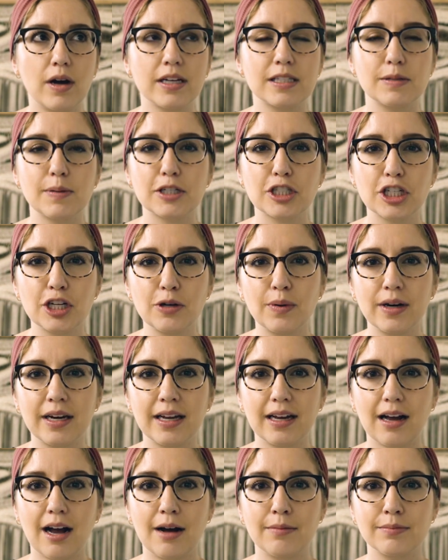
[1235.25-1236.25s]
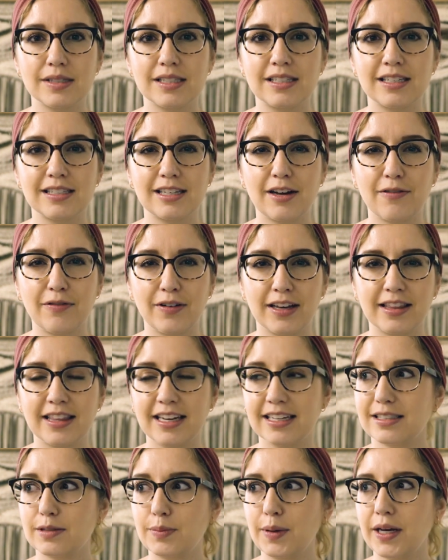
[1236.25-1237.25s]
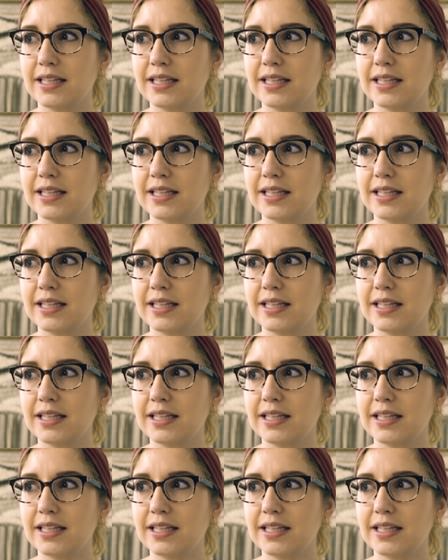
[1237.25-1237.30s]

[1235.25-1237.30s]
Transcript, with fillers: especially when it comes to stuff like this,